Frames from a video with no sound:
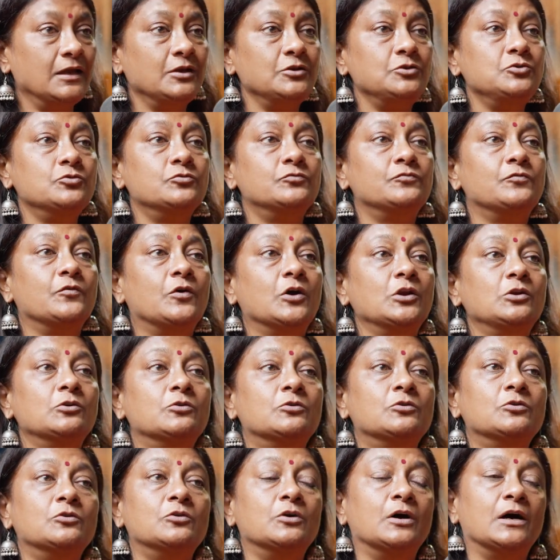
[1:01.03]
You
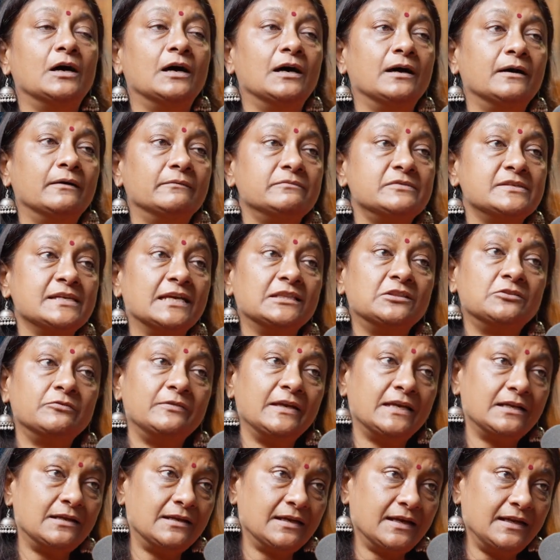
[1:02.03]
follow
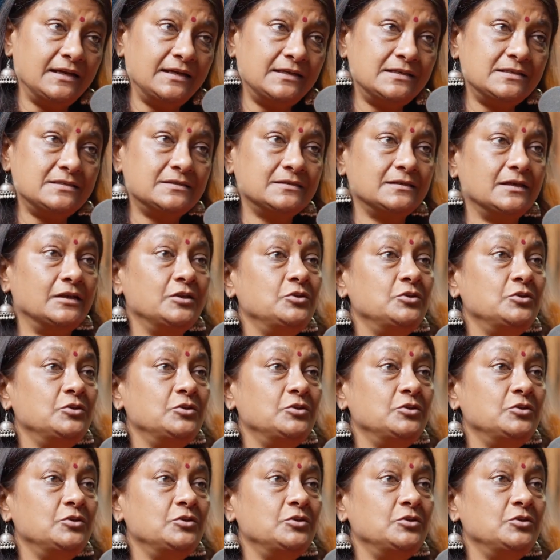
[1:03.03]
sattvic diets.